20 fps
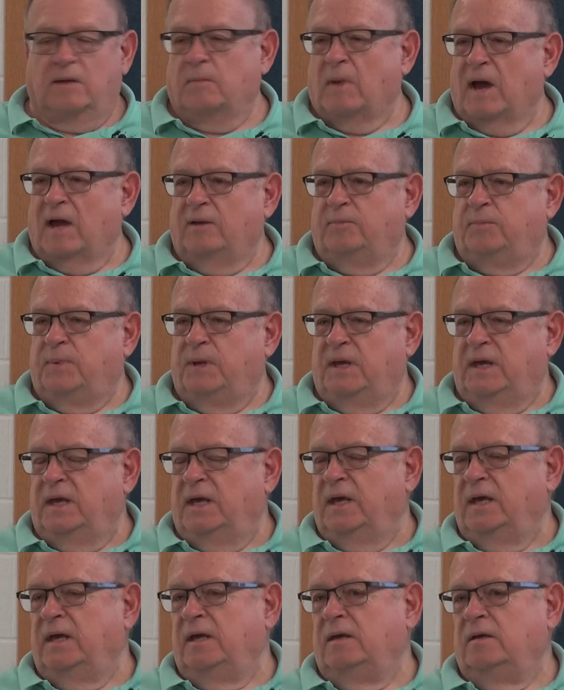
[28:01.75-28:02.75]
might
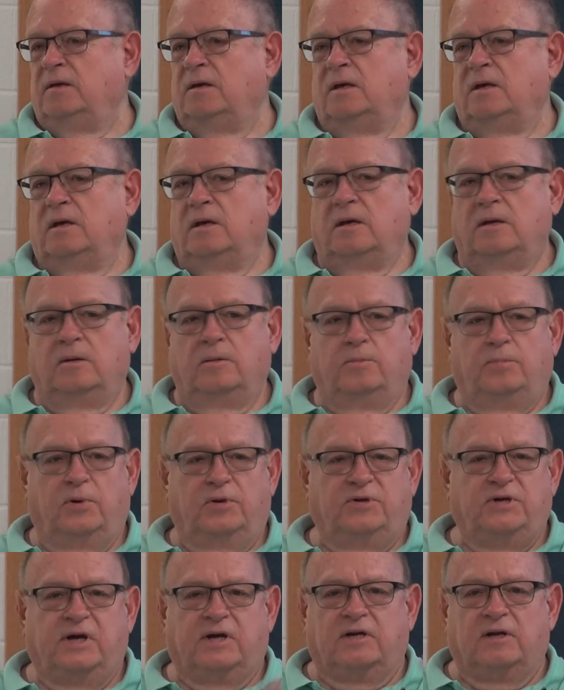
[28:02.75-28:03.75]
be
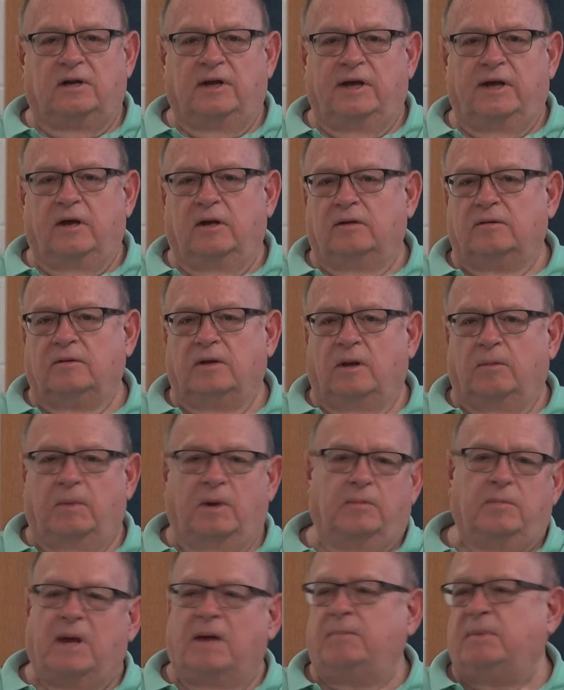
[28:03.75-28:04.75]
particularly,
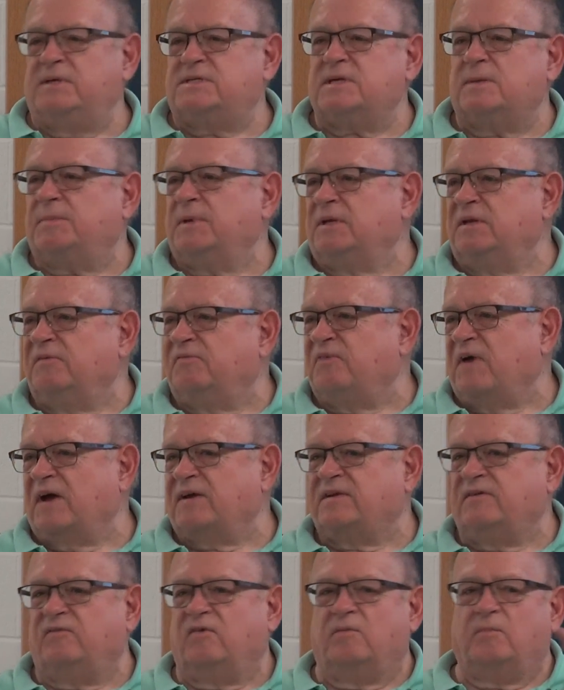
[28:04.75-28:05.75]
maybe something
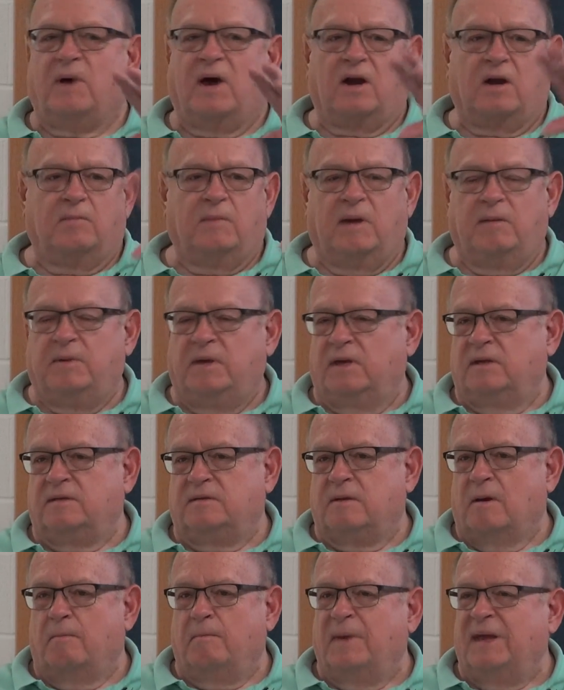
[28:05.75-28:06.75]
defective about it, maybe
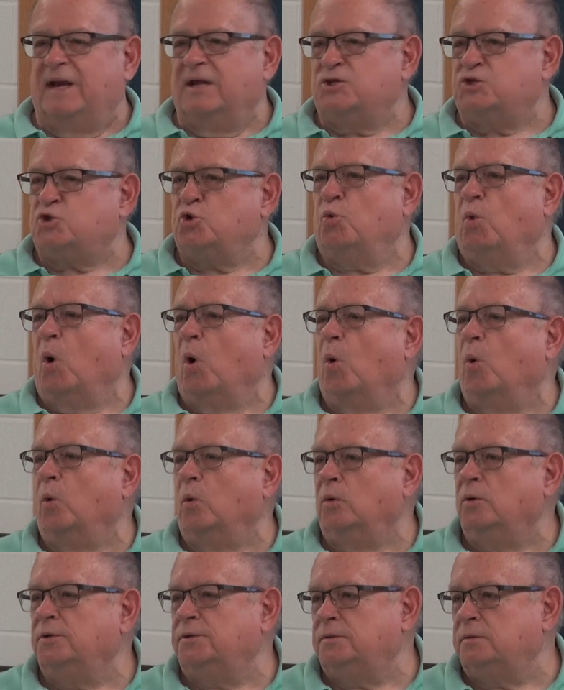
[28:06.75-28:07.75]
a minute too
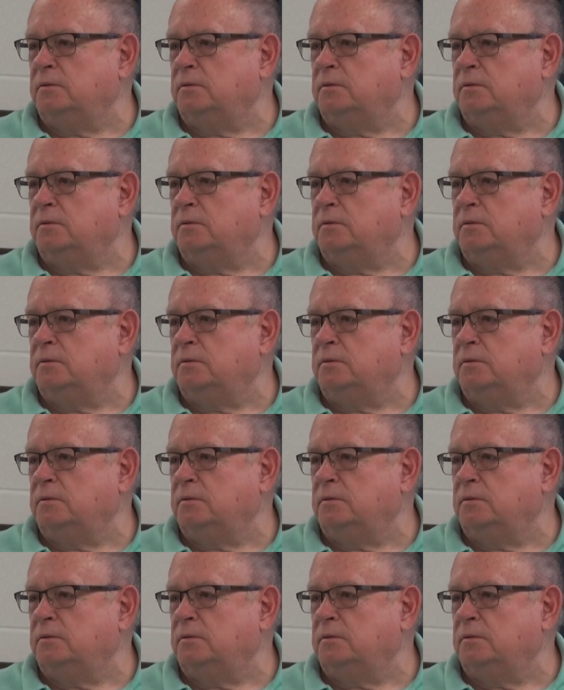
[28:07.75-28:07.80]
old.